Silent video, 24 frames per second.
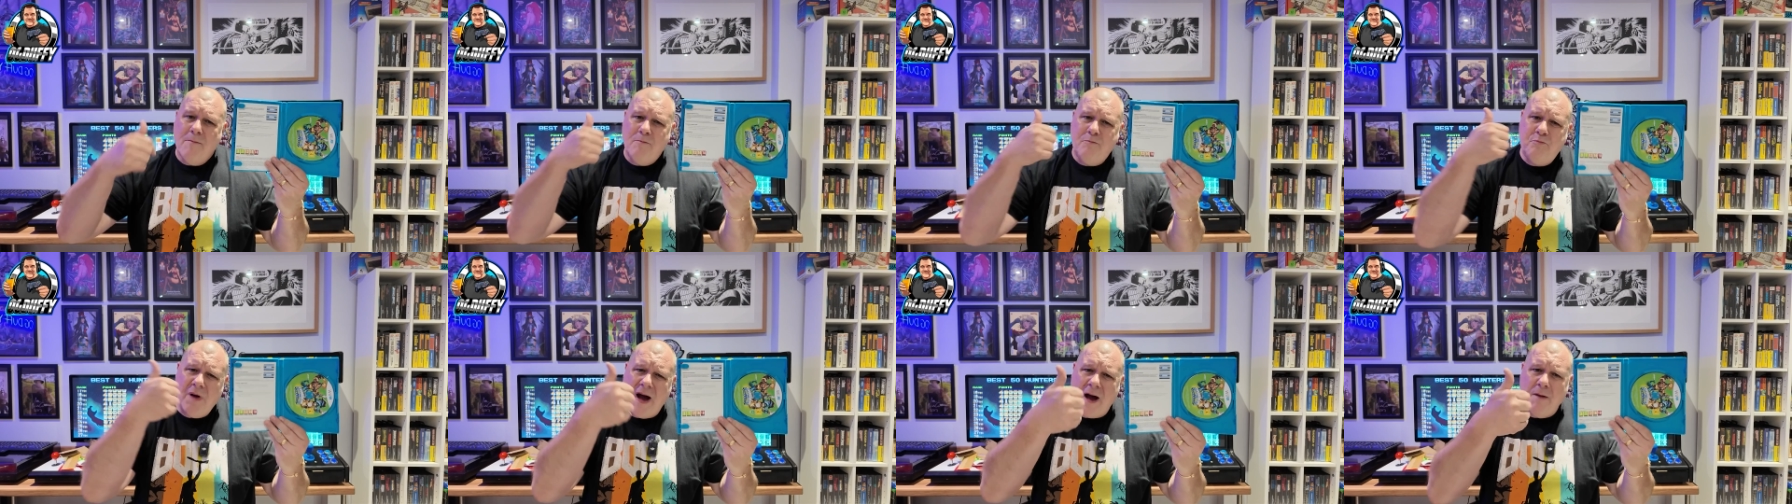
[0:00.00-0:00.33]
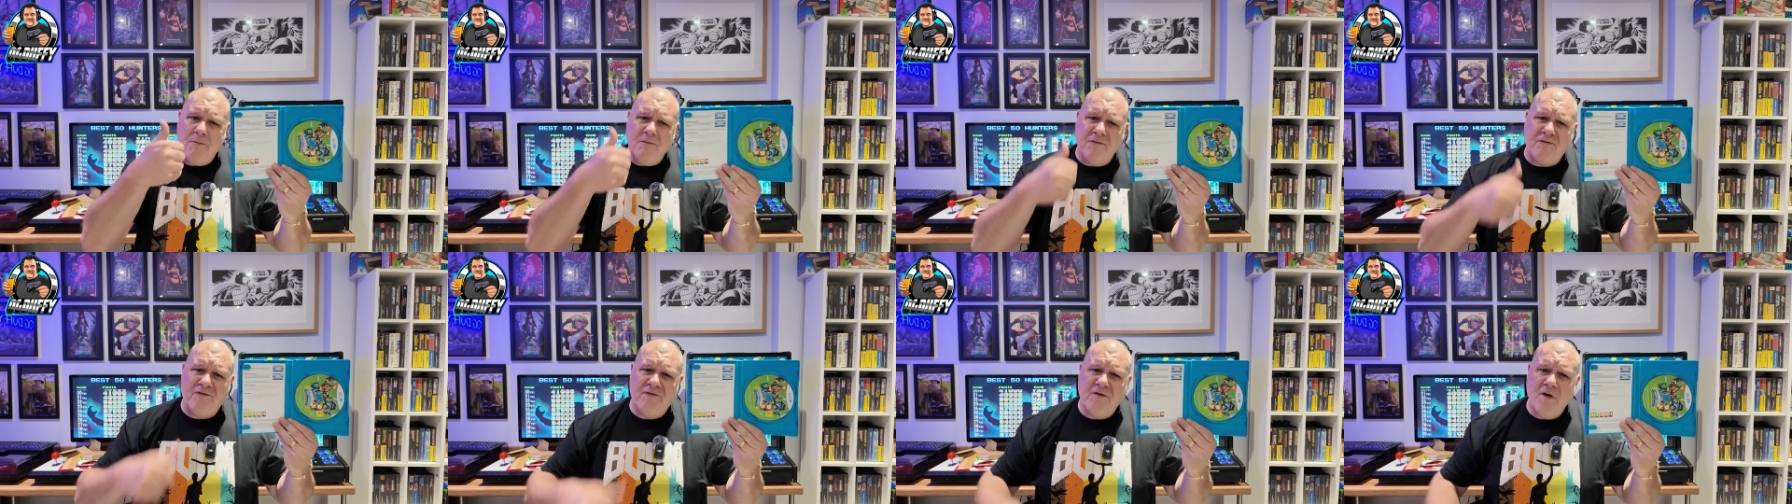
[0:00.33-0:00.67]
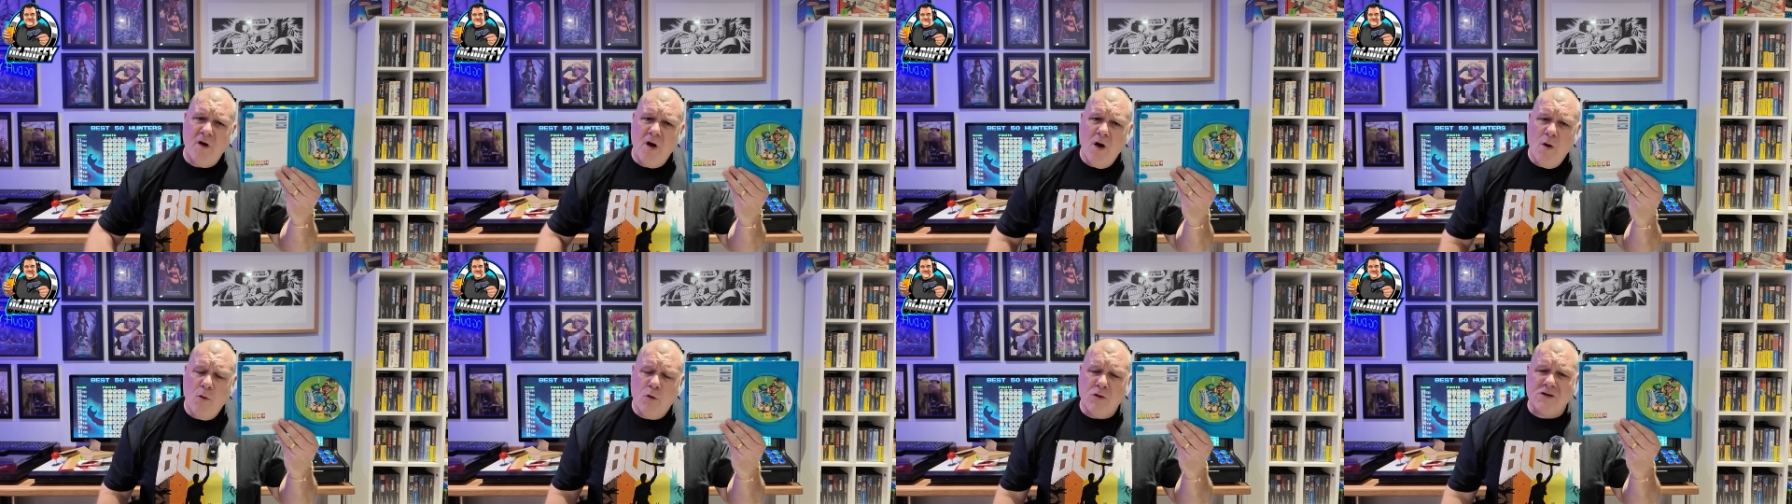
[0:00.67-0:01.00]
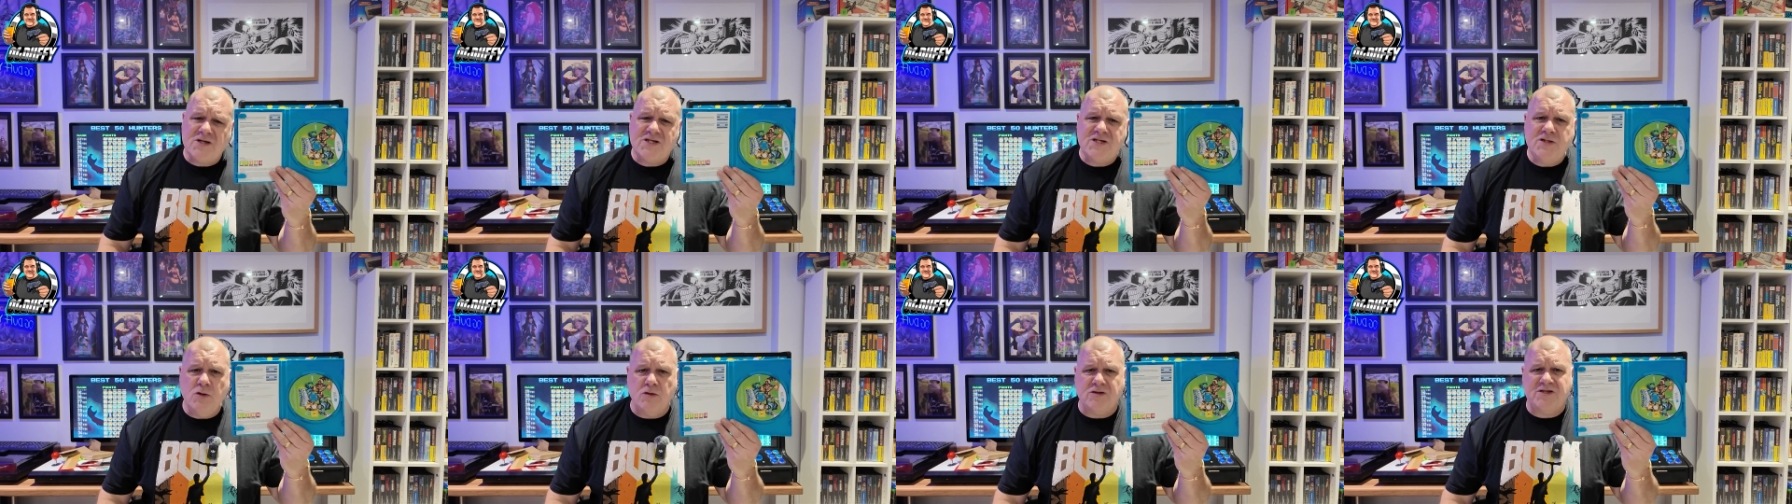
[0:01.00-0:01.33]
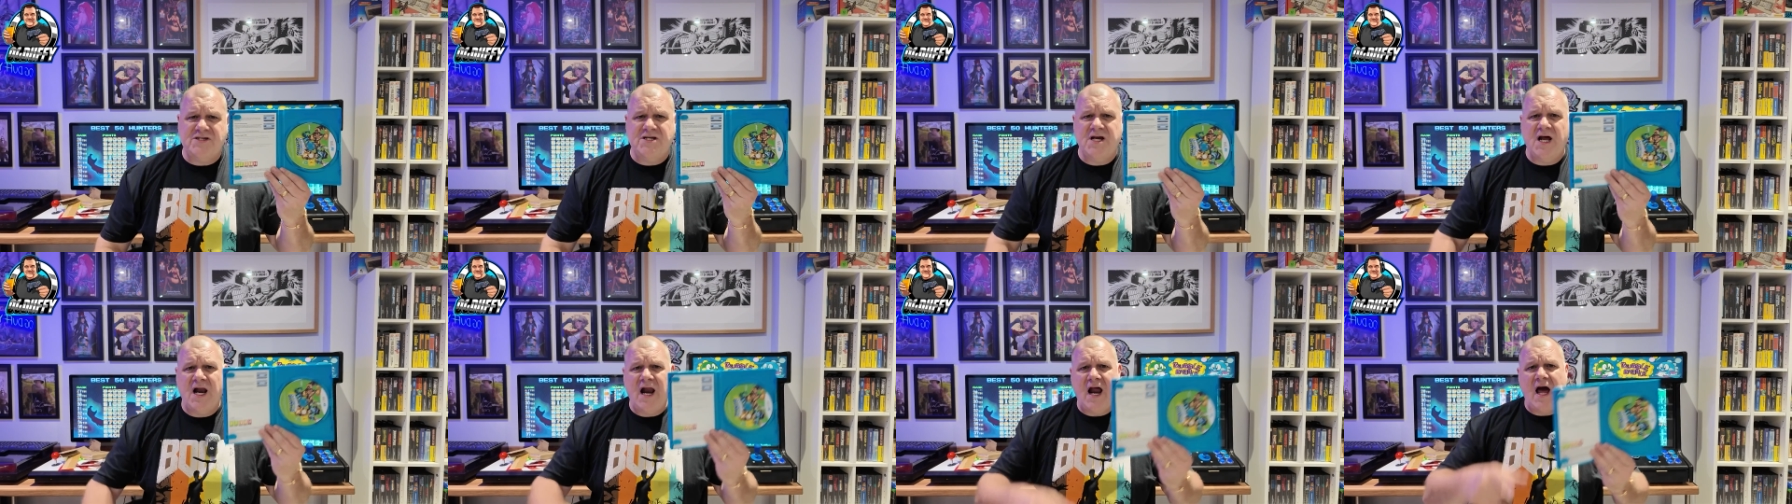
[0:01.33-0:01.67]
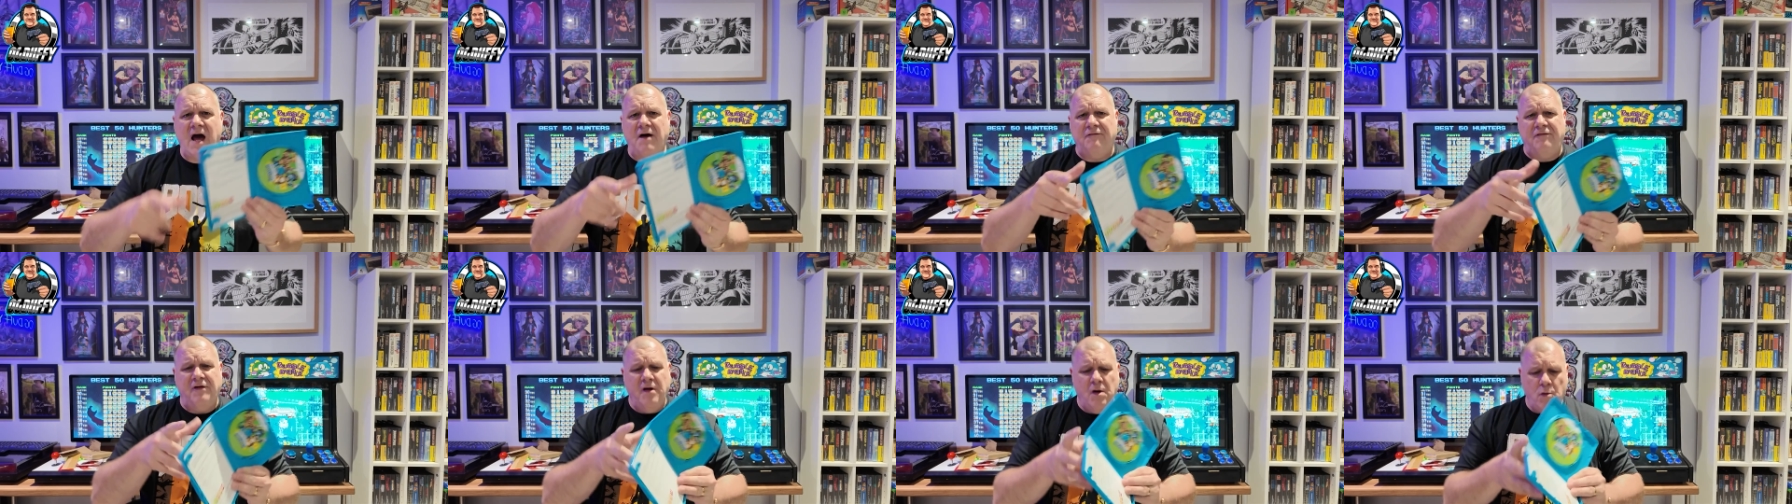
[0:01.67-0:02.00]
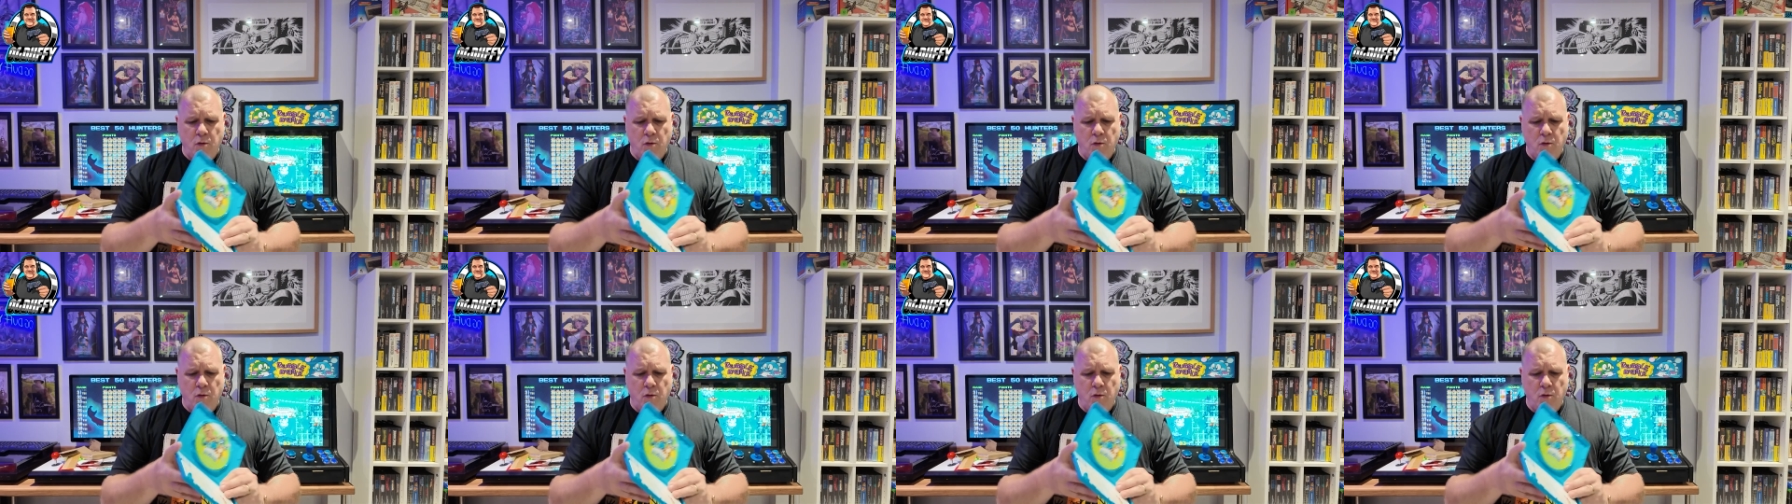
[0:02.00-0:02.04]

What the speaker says: bump, what's not to love?